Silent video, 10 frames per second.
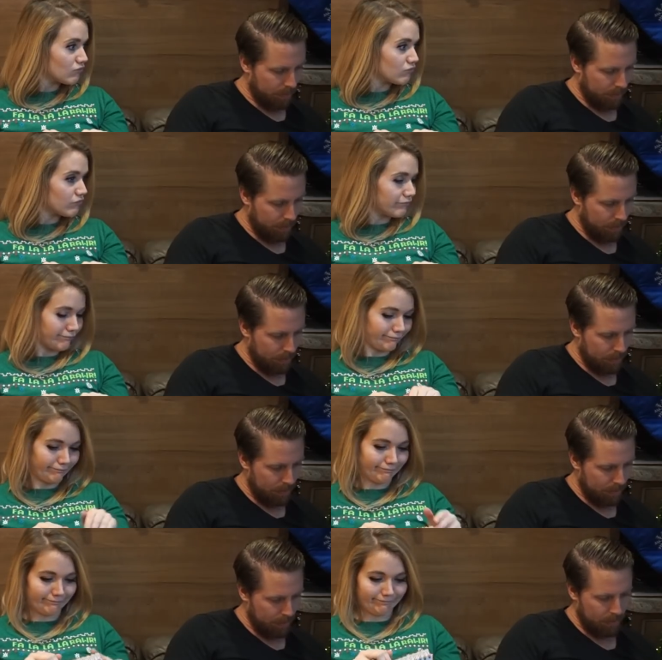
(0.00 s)

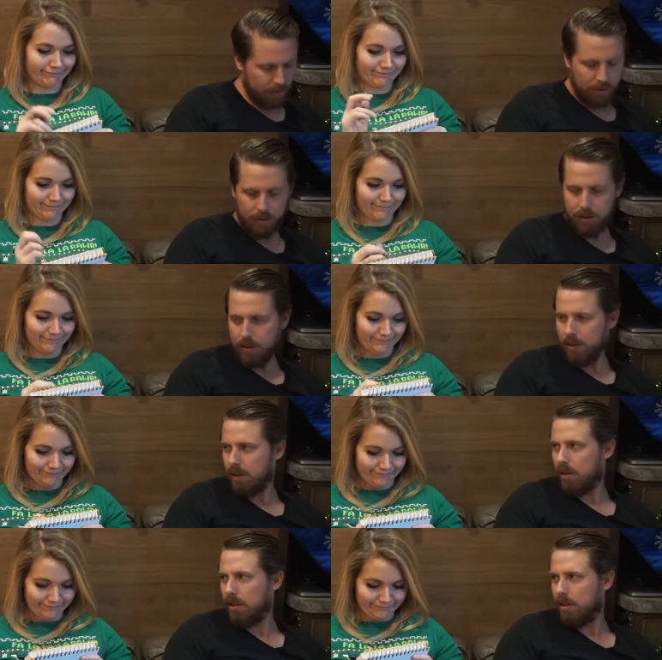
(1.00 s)

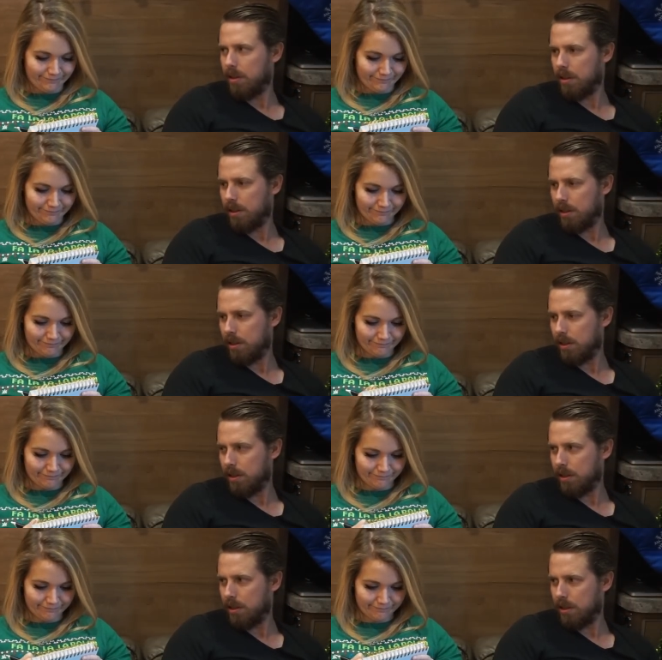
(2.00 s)

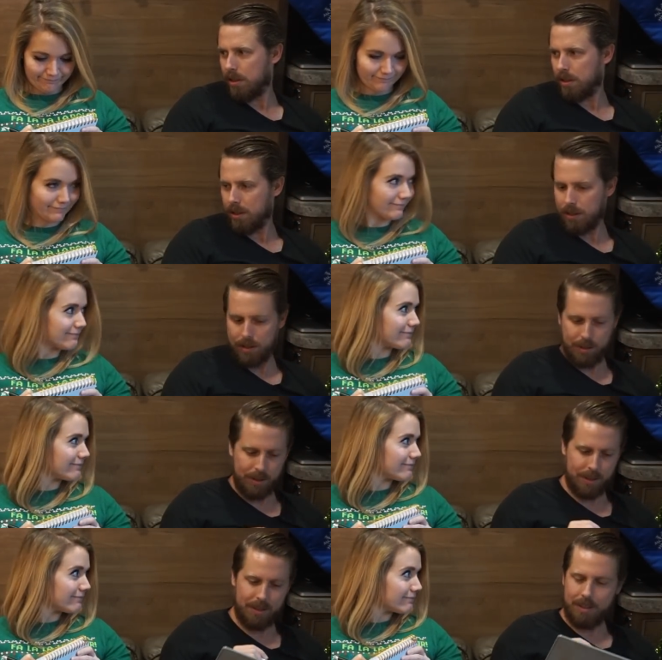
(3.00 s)

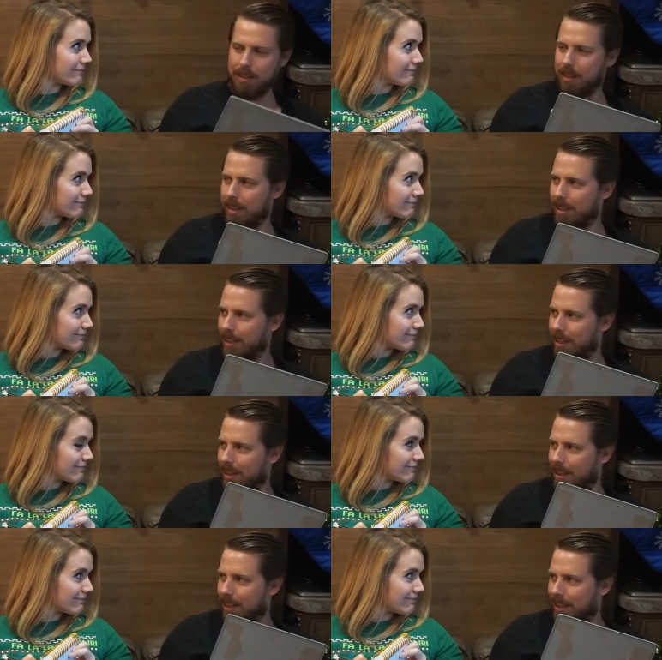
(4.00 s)

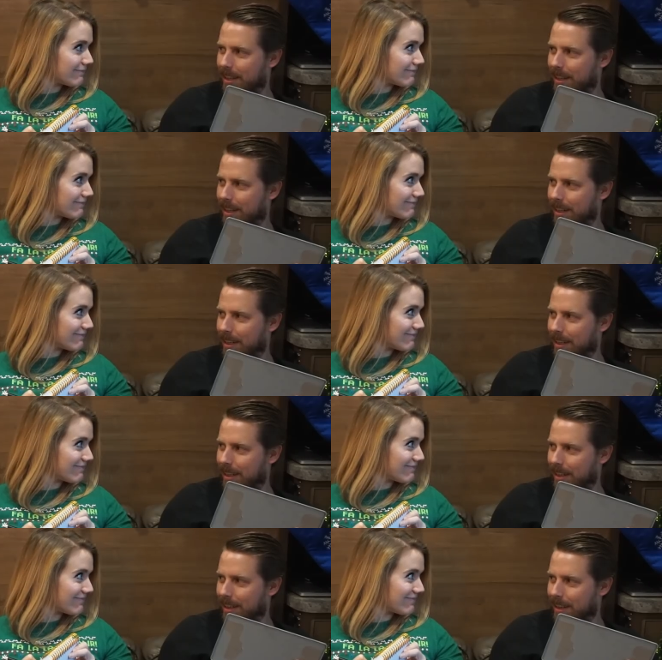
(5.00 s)

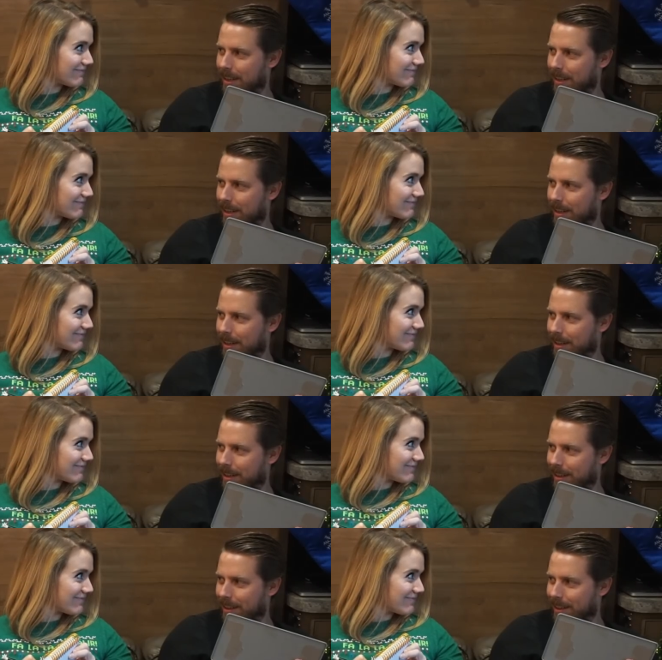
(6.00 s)

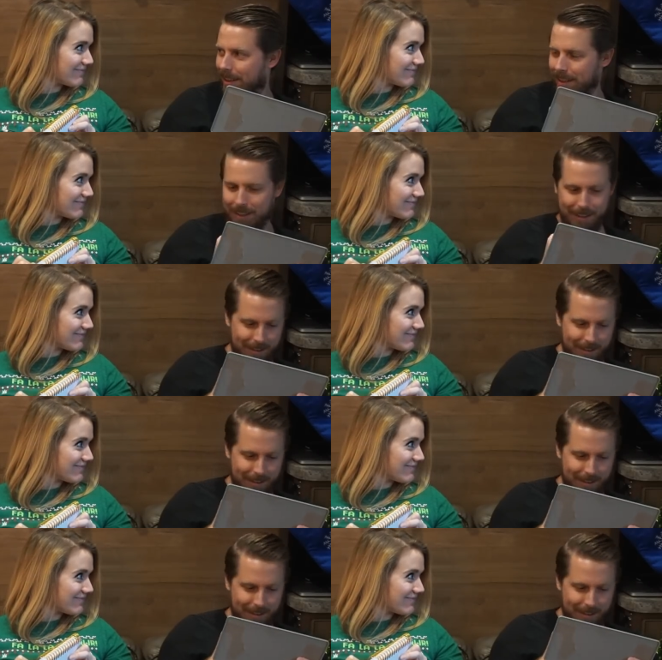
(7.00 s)
Nobody speaks.